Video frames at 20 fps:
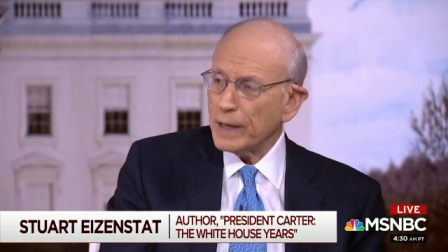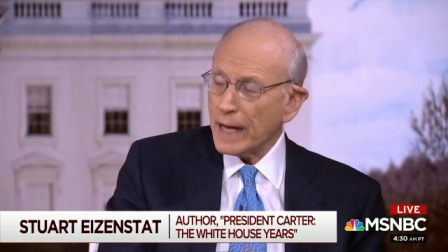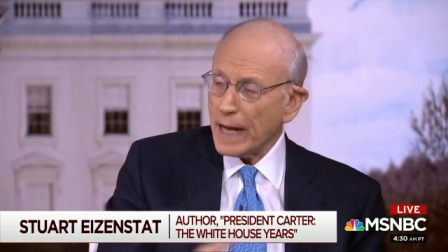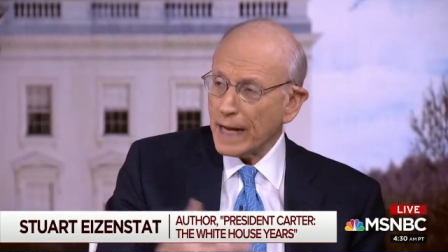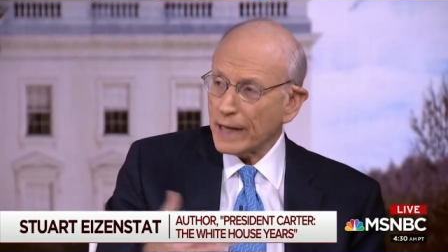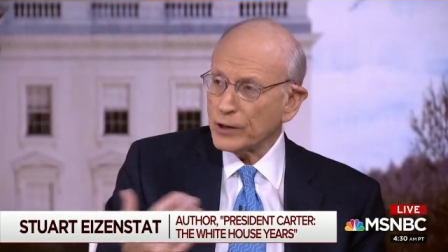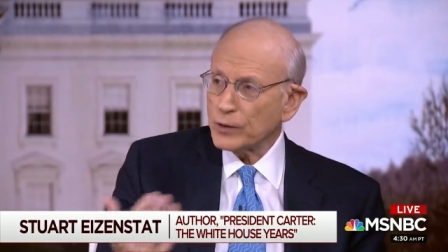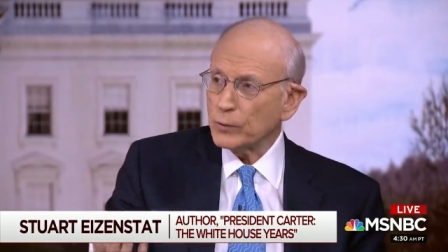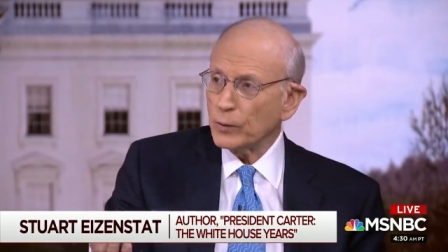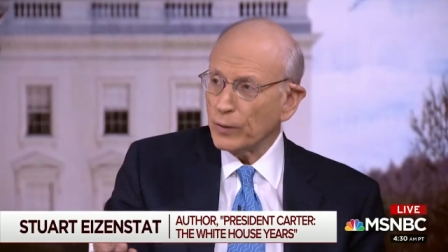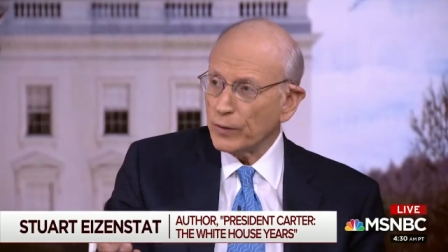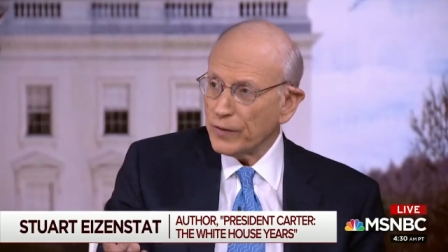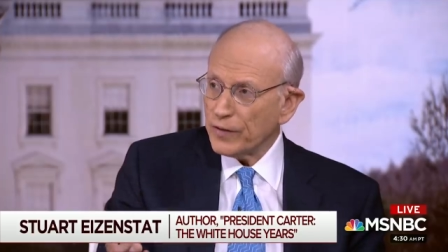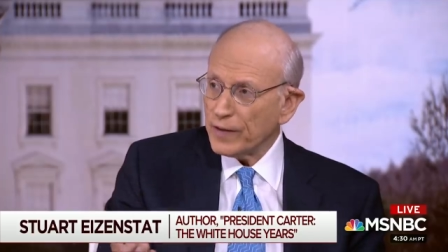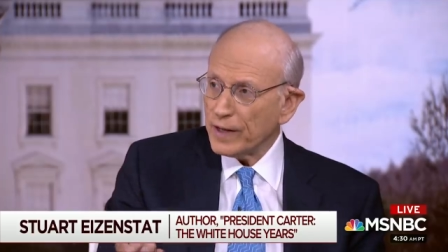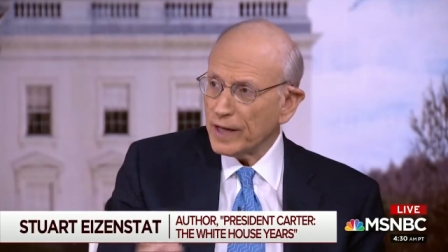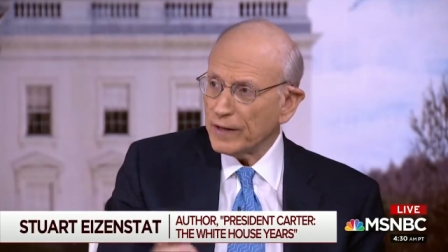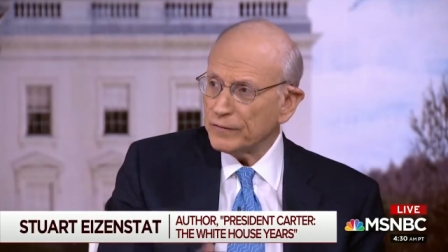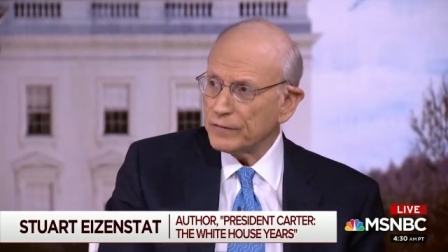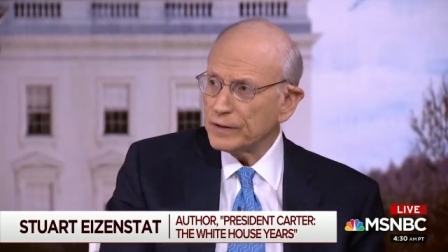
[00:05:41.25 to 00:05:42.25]
actual
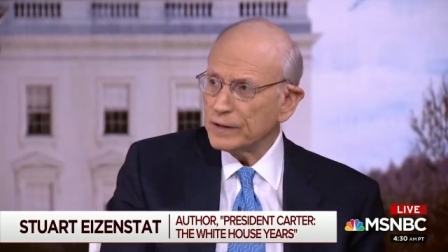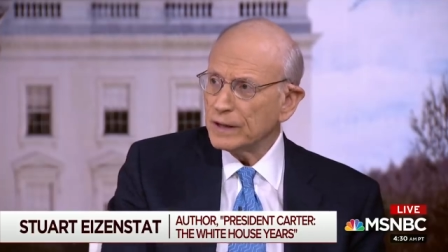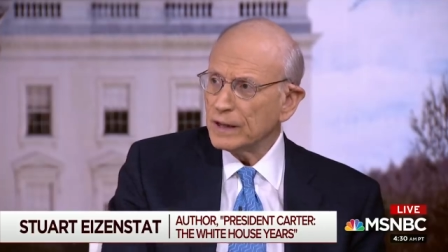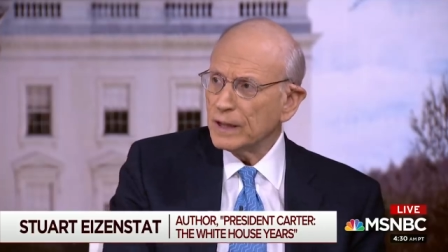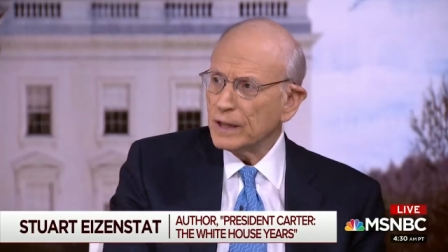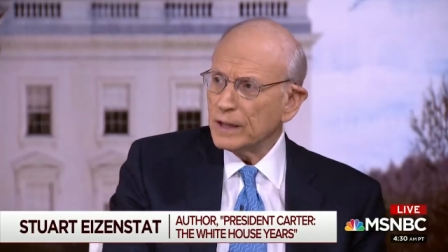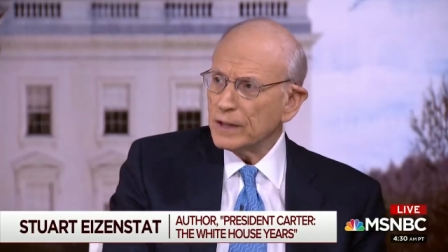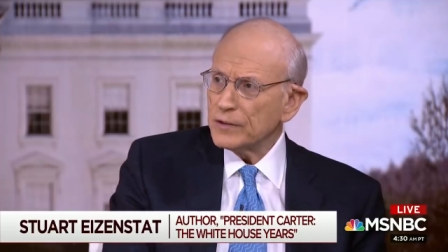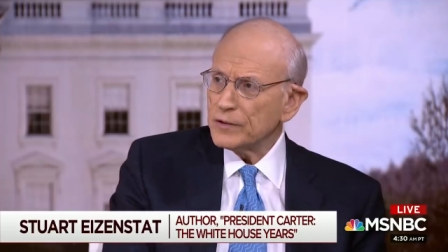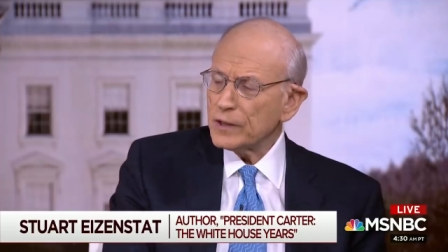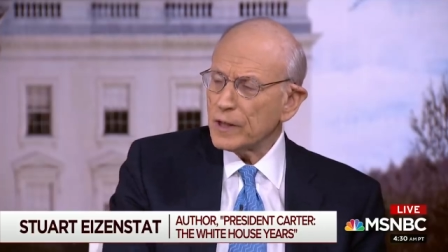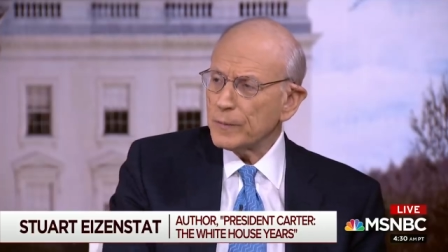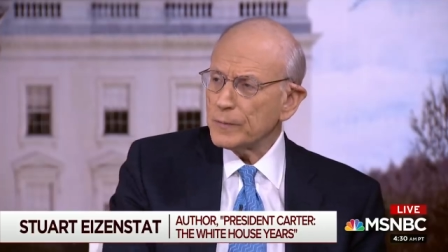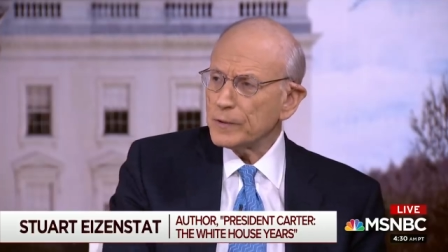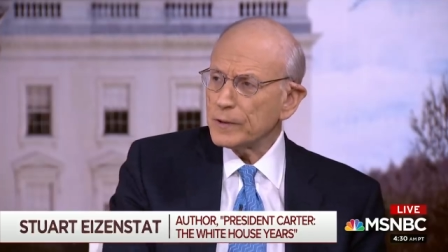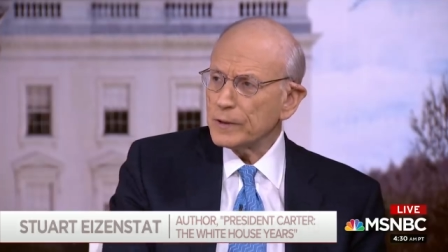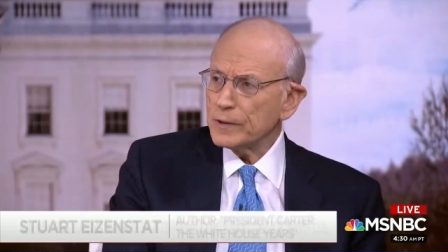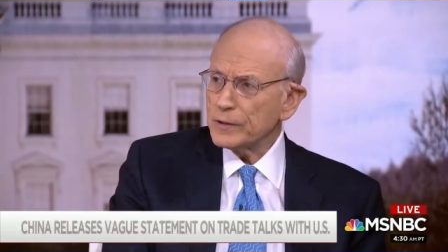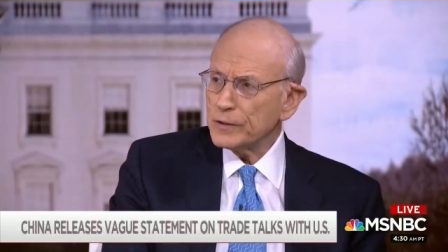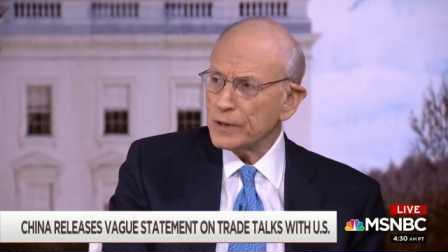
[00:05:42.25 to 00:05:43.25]
theft,
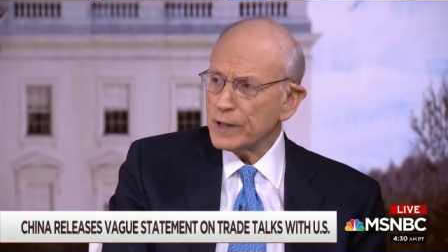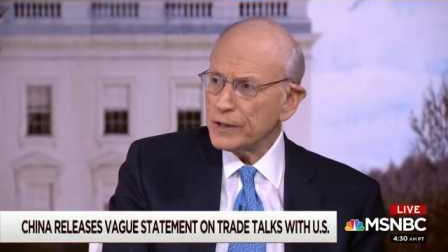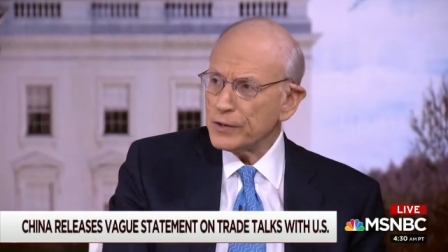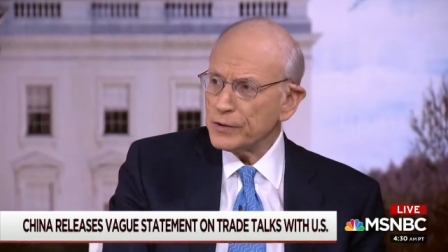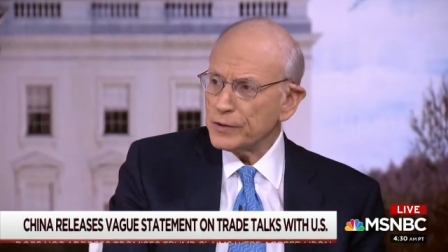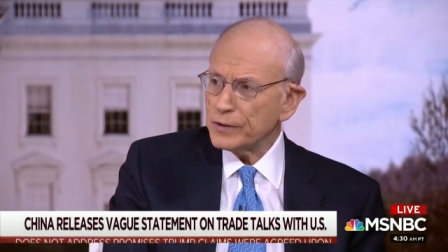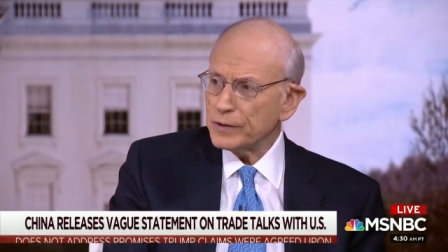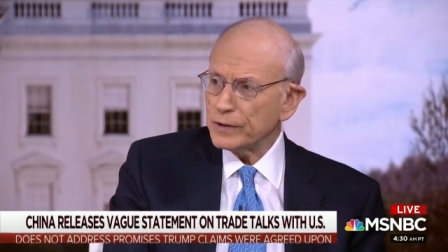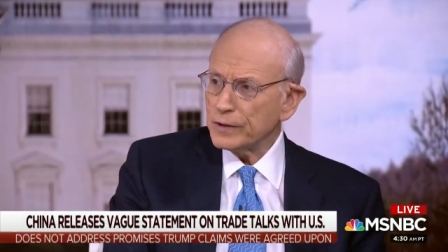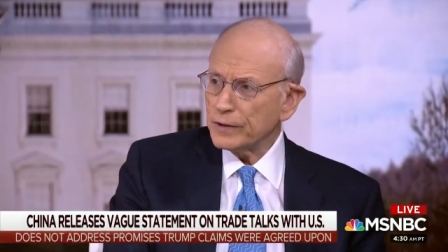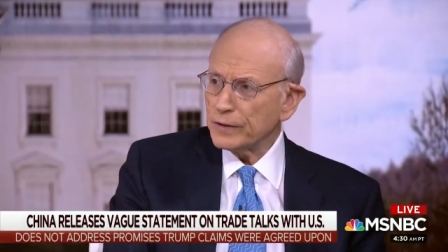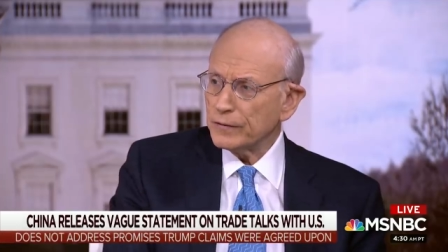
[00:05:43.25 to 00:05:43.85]
subsidization of.